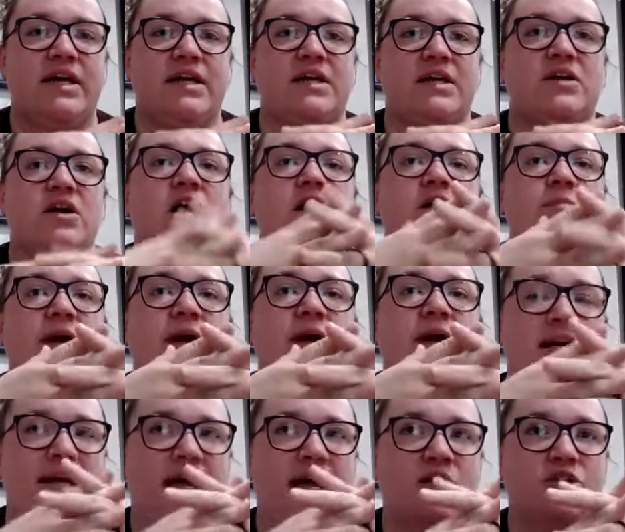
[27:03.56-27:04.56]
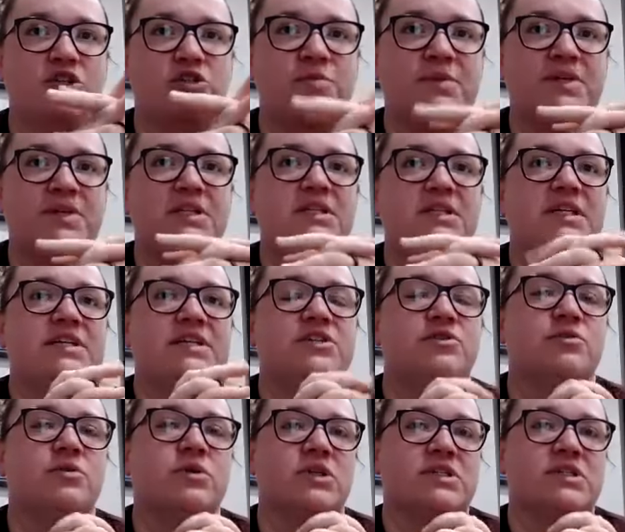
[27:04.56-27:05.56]
like an automatic eligibility to
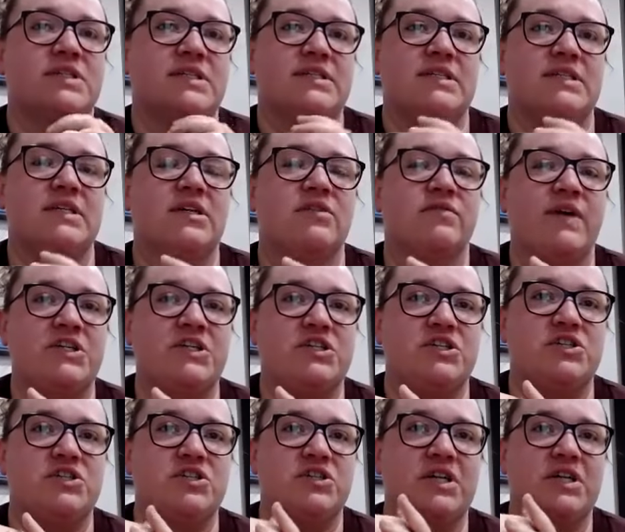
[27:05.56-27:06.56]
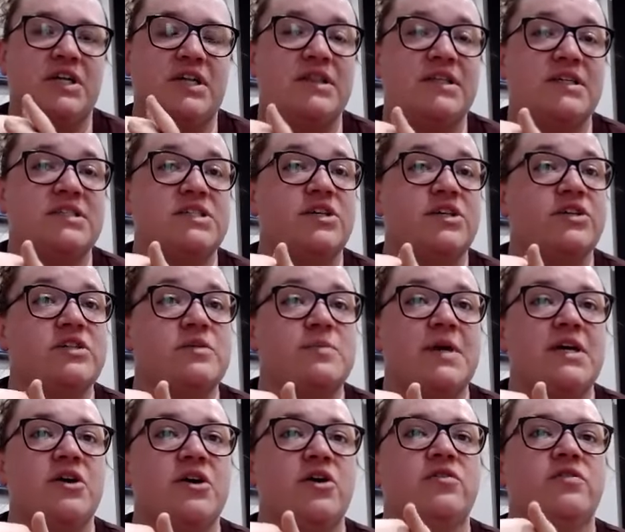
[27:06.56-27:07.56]
horses that are registered in this year's
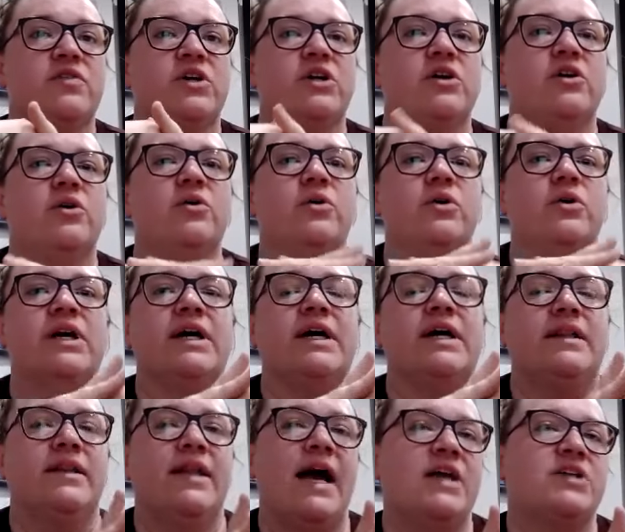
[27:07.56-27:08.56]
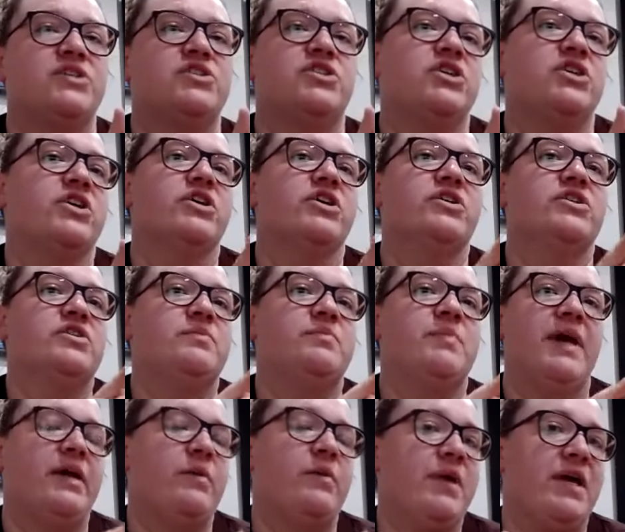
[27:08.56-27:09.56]
makeover or in last year's
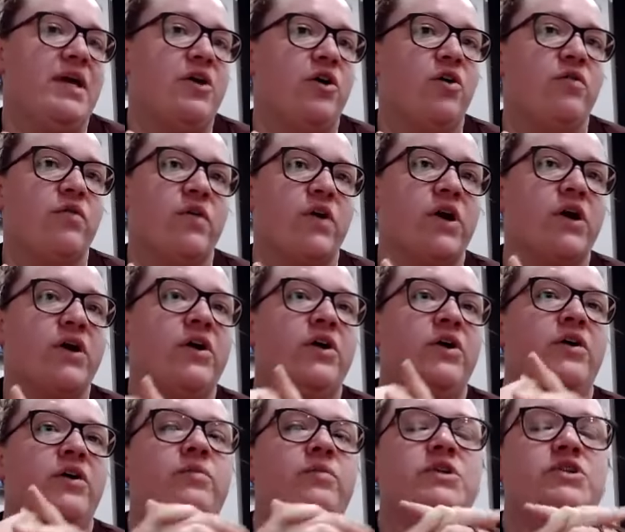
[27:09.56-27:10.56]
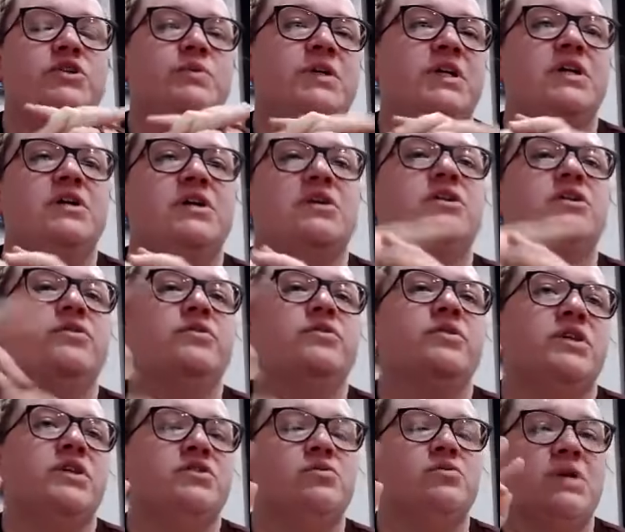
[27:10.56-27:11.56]
mega makeover, which would include
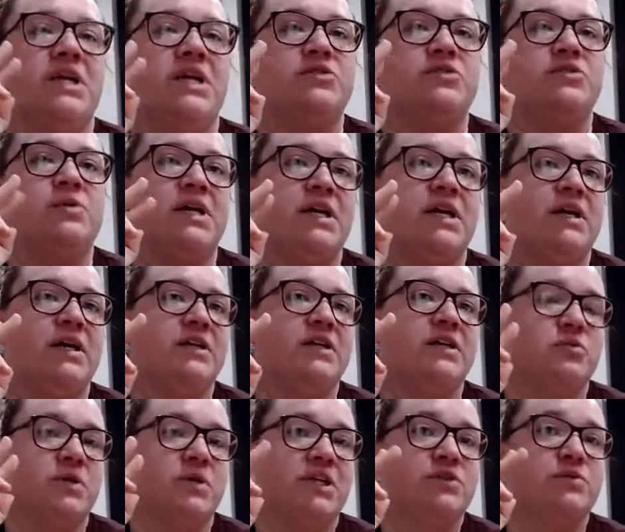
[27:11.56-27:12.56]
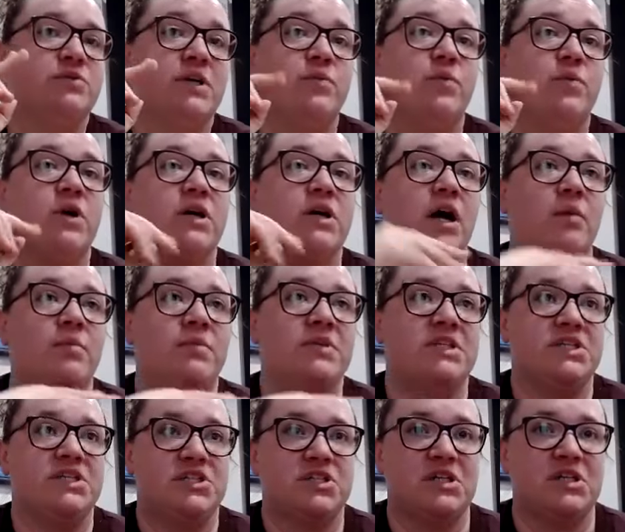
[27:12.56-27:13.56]
the 2020 and 2021
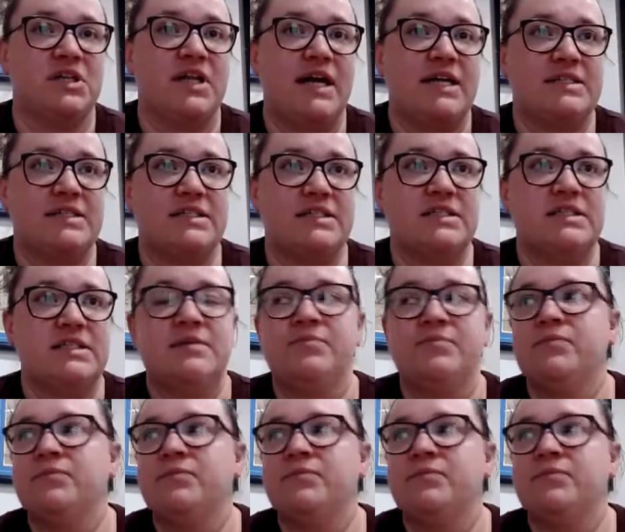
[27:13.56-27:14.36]
competition classes.